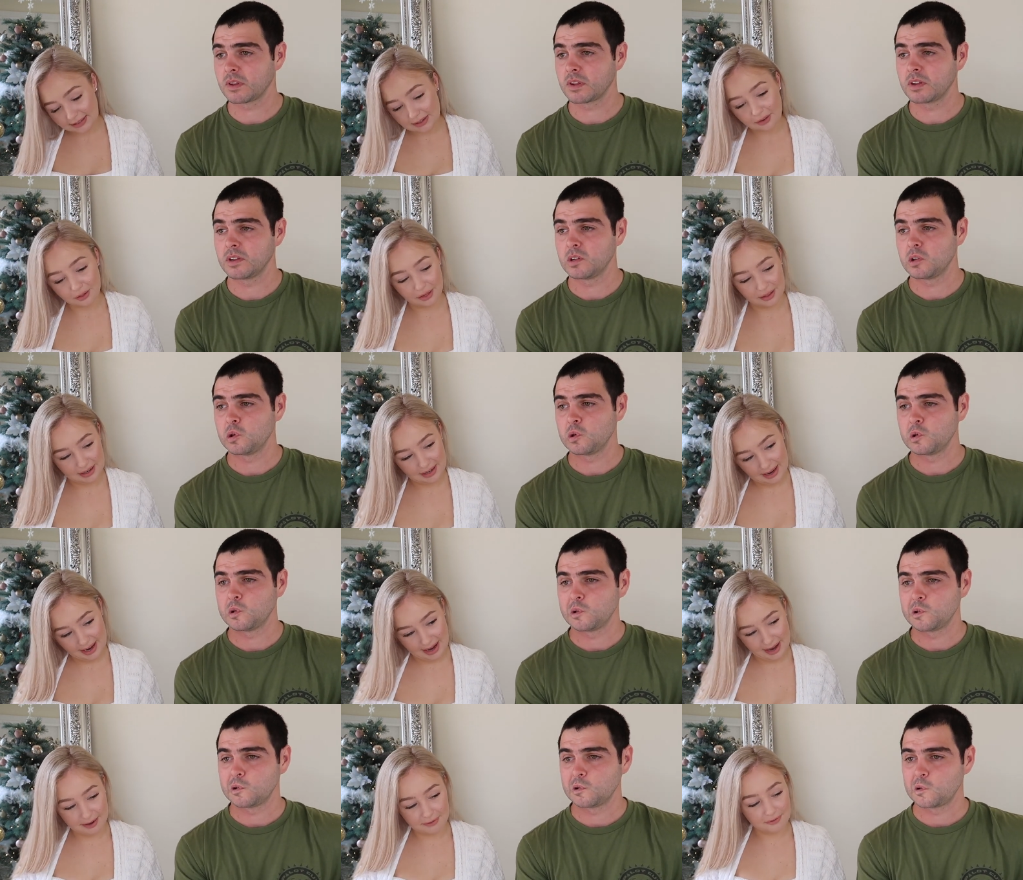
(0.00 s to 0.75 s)
Speaker 1: little thing
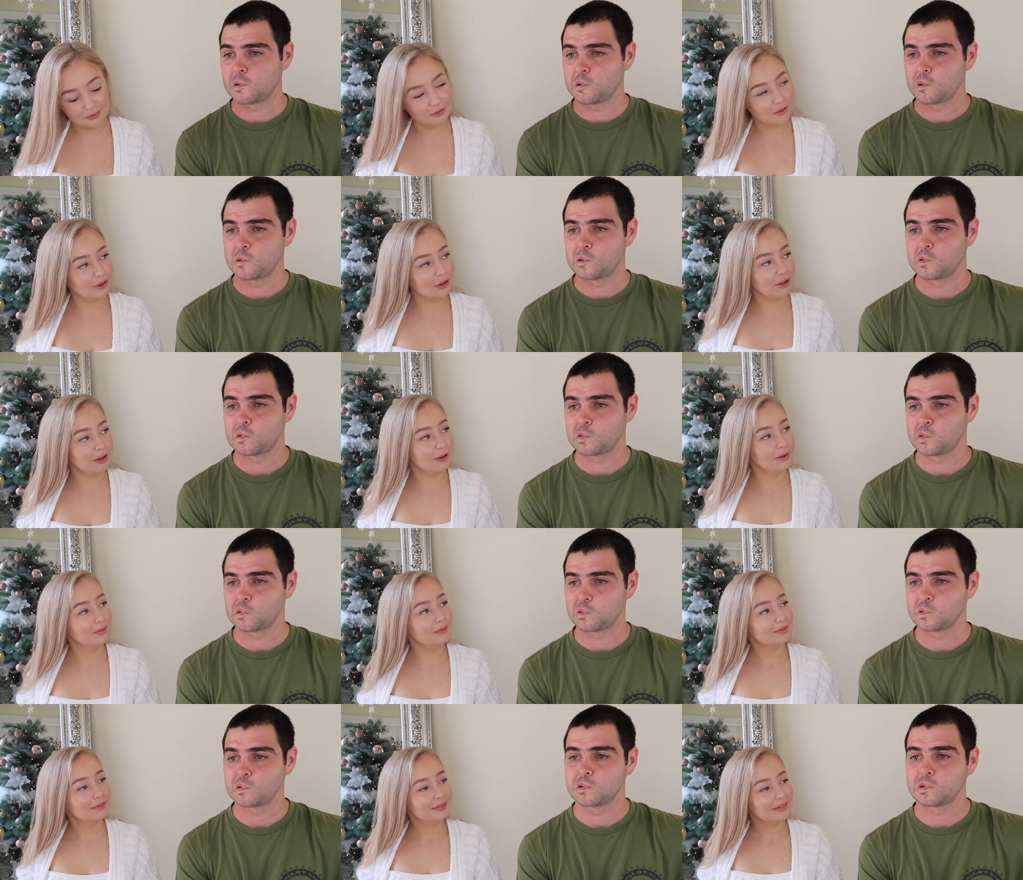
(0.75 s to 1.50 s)
I have for
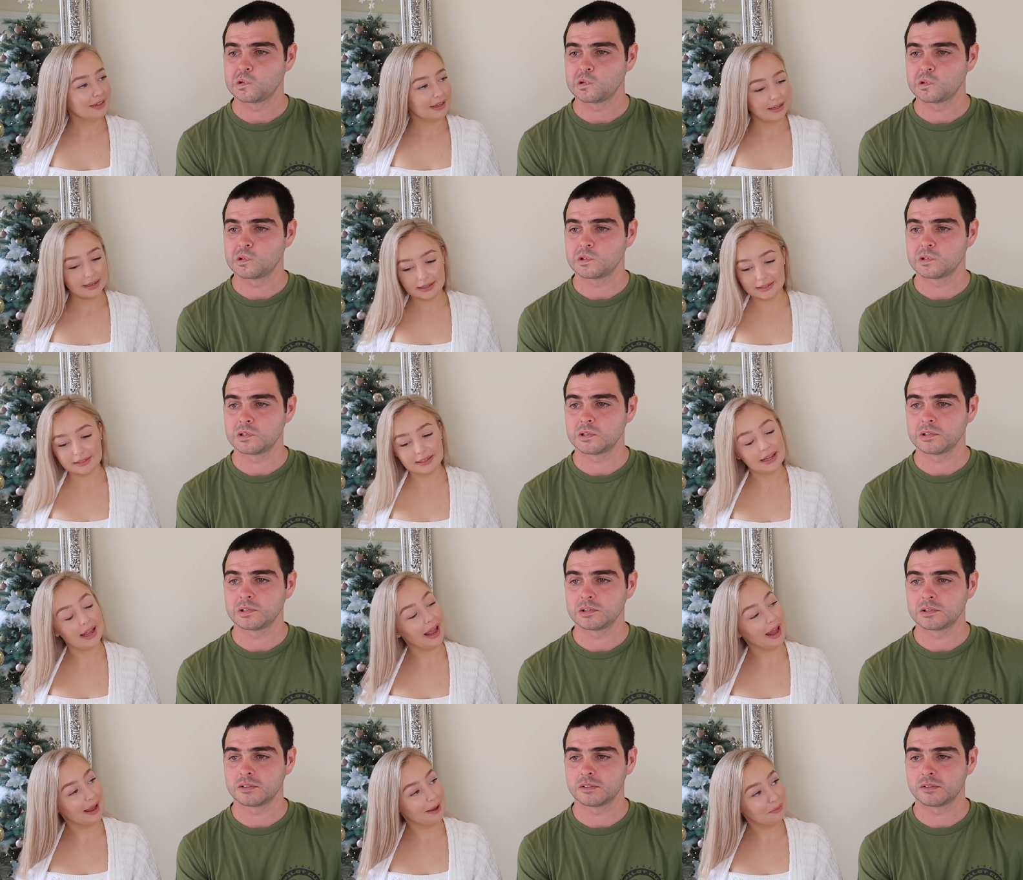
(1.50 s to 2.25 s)
you is a
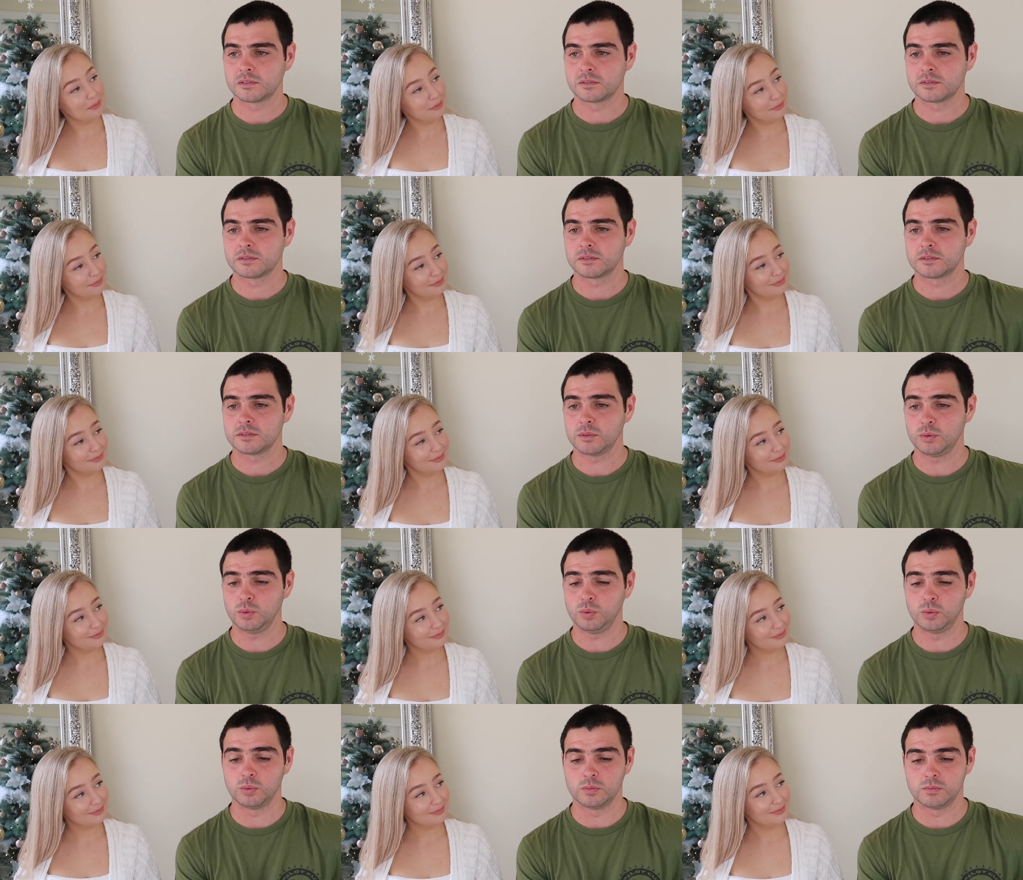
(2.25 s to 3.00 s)
game.
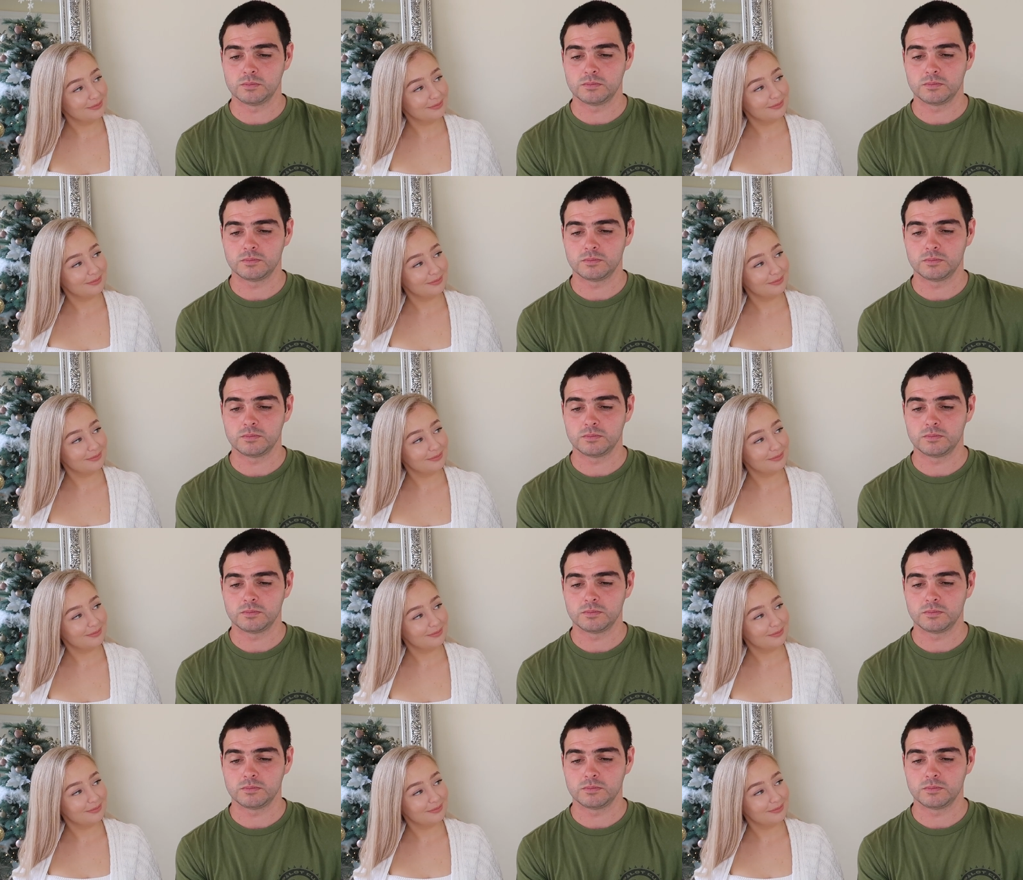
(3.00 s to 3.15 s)
Ooh.